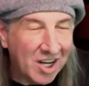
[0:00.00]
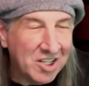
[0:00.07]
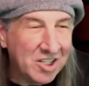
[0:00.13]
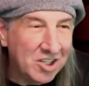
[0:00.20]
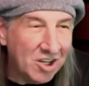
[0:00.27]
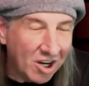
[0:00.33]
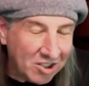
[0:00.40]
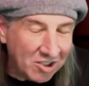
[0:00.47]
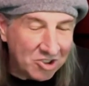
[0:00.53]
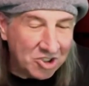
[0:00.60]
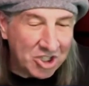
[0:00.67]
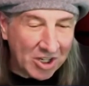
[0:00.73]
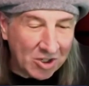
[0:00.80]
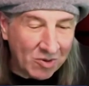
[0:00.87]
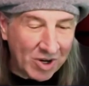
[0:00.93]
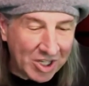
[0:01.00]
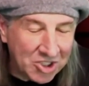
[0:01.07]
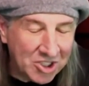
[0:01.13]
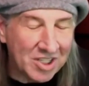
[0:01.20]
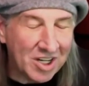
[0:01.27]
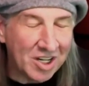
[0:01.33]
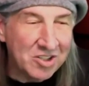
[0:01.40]
a younger
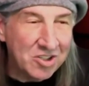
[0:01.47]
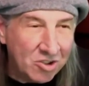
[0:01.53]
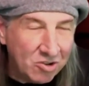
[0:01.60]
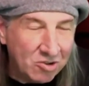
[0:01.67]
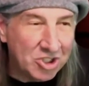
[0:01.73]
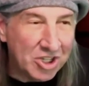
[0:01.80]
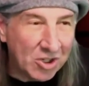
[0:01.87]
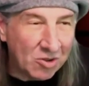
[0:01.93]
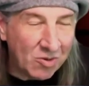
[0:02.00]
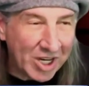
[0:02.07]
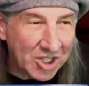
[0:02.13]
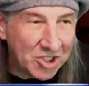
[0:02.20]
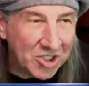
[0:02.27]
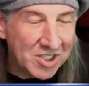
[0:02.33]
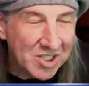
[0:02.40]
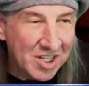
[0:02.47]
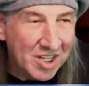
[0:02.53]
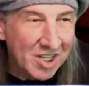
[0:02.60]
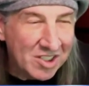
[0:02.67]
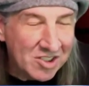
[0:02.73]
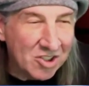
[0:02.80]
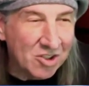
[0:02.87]
generation, a new
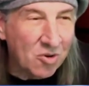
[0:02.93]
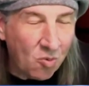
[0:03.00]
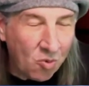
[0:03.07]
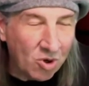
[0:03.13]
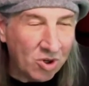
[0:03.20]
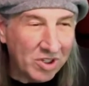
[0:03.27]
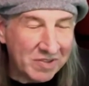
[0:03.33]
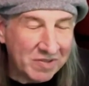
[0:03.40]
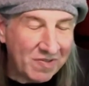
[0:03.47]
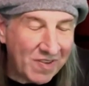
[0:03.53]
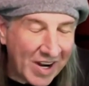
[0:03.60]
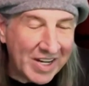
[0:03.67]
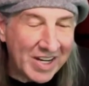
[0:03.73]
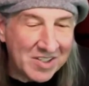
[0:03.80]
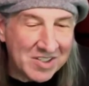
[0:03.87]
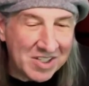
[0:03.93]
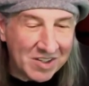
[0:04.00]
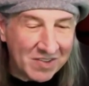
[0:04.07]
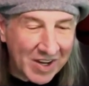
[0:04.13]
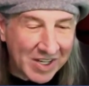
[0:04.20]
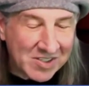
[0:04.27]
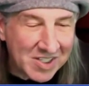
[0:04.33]
generation to the world of finance
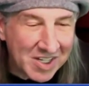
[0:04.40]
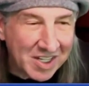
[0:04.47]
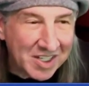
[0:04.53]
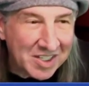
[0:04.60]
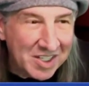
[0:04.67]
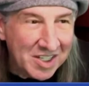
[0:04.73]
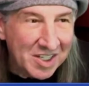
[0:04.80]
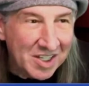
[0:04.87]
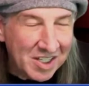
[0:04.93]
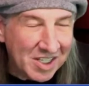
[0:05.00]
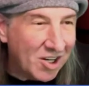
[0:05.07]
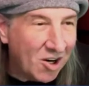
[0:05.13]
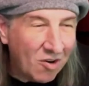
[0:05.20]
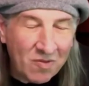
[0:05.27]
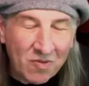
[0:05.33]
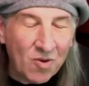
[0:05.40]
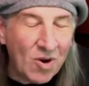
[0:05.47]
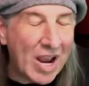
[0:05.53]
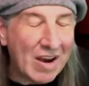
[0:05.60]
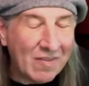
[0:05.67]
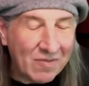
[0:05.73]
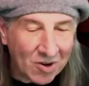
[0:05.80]
and investing,
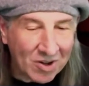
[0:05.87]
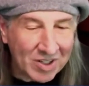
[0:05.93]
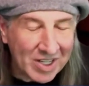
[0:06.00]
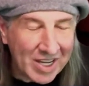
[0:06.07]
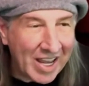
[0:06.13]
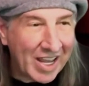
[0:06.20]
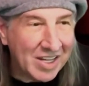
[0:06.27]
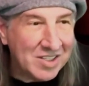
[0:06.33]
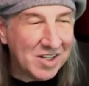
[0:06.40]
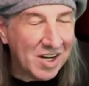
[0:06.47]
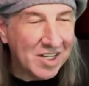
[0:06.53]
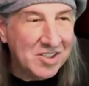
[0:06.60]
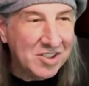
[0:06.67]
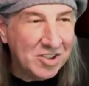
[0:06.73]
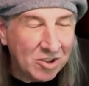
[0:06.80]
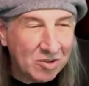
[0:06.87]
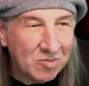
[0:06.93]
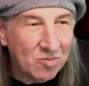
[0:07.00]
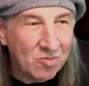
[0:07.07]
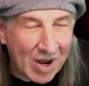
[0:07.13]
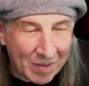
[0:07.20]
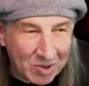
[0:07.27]
forever. And
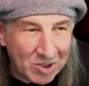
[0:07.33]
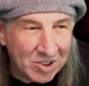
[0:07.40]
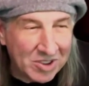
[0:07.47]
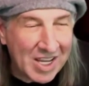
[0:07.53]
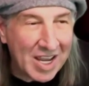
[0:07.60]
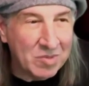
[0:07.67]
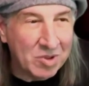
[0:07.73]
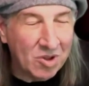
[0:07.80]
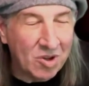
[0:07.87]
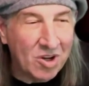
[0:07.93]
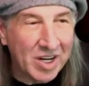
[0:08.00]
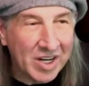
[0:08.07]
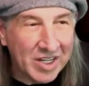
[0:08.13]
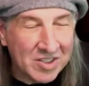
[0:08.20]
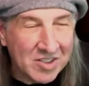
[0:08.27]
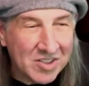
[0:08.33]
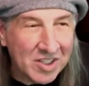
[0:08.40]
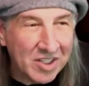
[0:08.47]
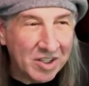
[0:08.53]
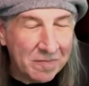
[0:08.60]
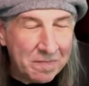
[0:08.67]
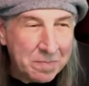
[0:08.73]
until Robinhood came along and
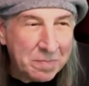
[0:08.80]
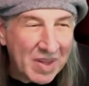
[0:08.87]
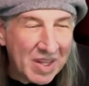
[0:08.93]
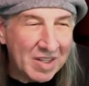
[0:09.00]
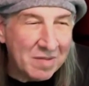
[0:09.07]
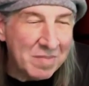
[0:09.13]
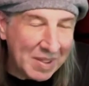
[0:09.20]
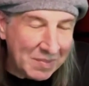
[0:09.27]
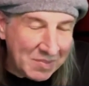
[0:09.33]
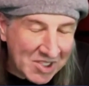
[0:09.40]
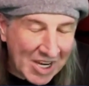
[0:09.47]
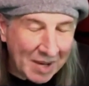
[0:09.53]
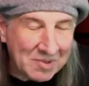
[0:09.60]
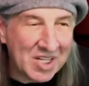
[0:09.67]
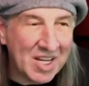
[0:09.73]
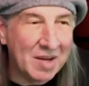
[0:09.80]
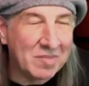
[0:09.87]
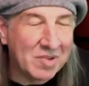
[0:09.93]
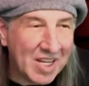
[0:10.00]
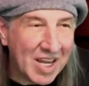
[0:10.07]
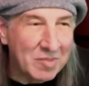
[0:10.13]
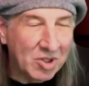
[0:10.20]
until meme stocks
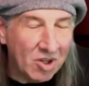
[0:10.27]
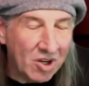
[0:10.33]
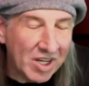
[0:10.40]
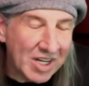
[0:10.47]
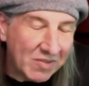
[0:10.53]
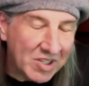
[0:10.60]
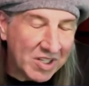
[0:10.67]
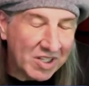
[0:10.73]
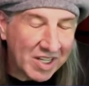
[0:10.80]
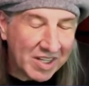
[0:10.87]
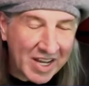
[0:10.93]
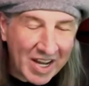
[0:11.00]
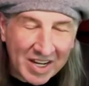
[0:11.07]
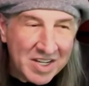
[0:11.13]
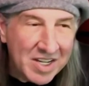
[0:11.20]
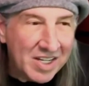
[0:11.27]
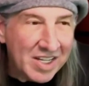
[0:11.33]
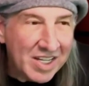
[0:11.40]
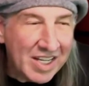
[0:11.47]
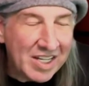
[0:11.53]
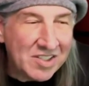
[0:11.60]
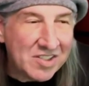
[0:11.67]
came along and everything like that,
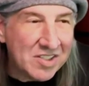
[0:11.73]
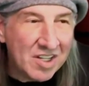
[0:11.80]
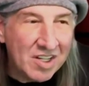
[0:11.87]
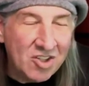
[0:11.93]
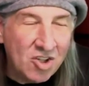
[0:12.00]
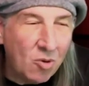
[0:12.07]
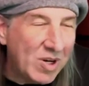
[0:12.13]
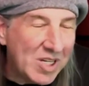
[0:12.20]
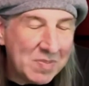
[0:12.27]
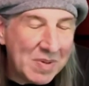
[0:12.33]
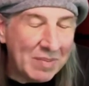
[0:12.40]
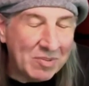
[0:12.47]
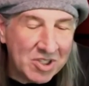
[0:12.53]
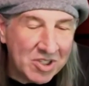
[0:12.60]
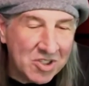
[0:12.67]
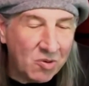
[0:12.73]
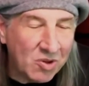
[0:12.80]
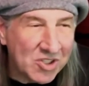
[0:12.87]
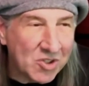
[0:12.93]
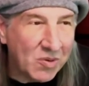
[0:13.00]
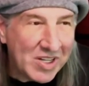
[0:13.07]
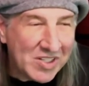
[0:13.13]
nobody's been able to
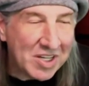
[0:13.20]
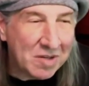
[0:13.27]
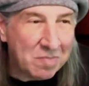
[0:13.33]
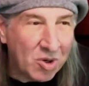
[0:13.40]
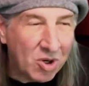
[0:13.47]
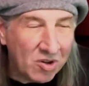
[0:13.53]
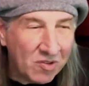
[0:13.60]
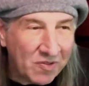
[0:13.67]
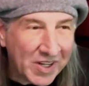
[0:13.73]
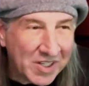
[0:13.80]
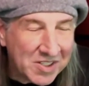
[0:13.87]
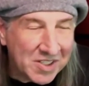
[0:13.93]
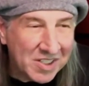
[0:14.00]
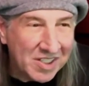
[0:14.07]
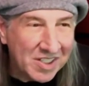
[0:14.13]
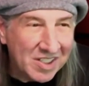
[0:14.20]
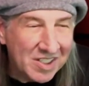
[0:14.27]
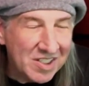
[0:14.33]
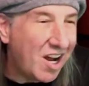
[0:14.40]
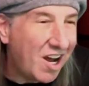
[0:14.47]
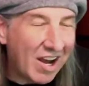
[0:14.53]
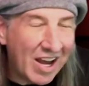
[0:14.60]
do it. So is it perfect?
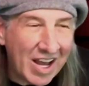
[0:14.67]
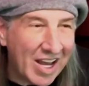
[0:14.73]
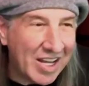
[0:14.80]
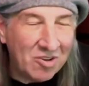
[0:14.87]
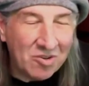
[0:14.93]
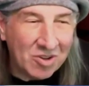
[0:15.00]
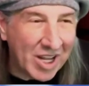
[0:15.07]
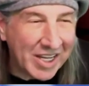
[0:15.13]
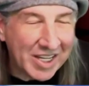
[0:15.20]
No, I don't